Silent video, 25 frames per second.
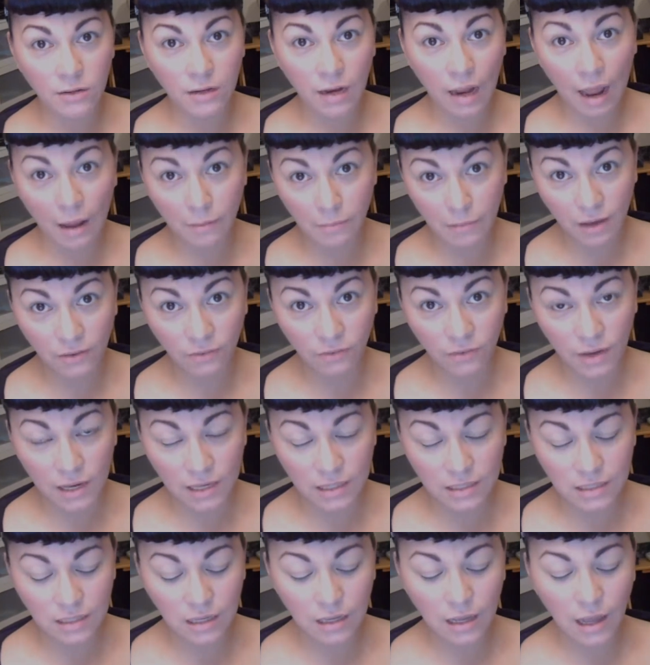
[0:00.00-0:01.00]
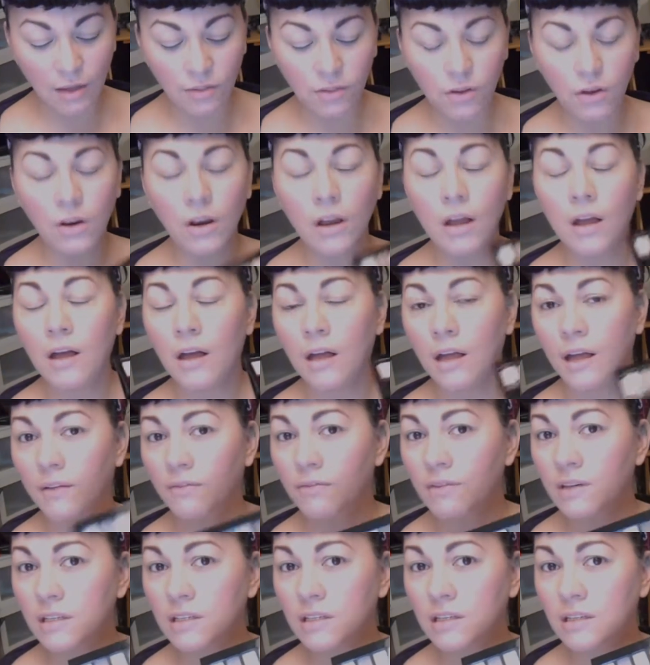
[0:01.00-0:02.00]
to have my face together. And
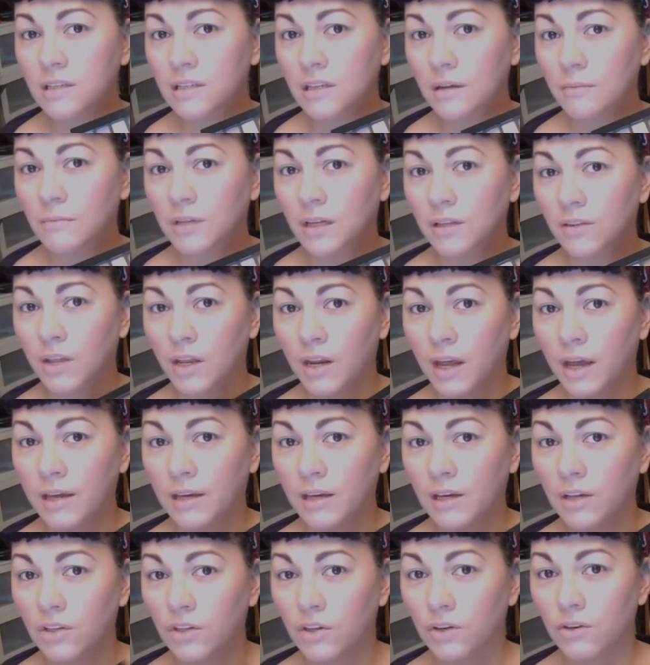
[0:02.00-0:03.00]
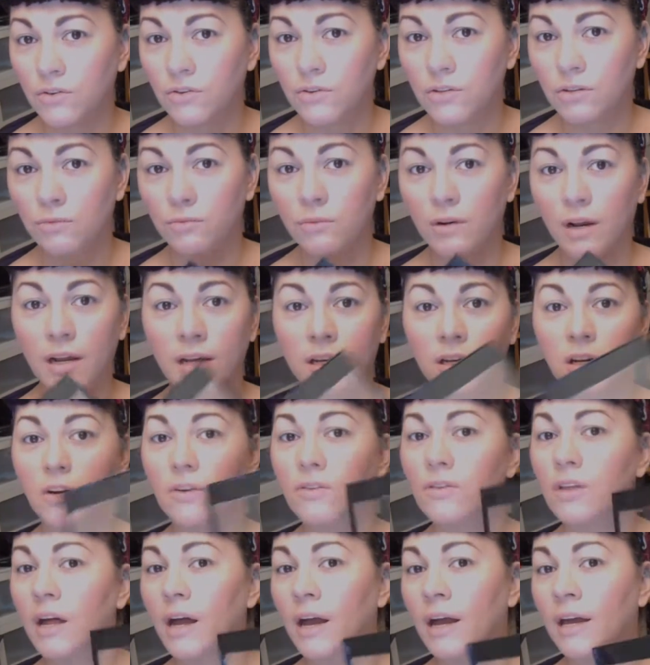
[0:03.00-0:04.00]
this is something that I can use where I know
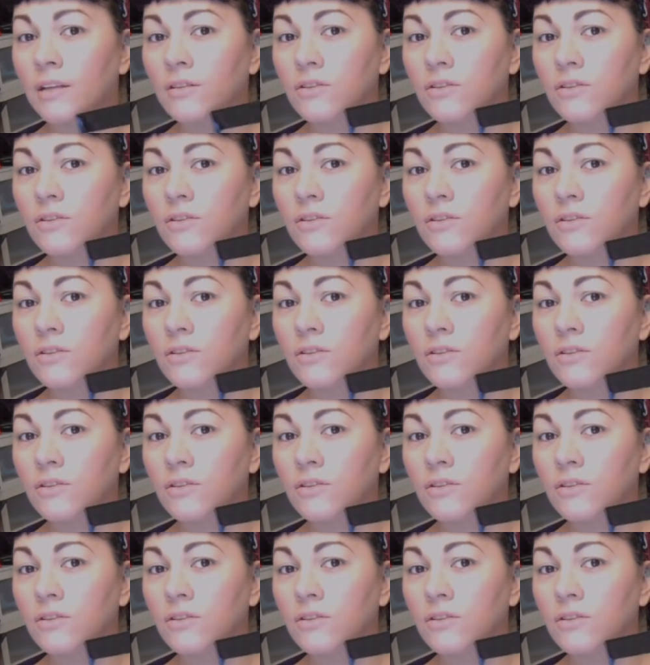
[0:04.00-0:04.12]
that I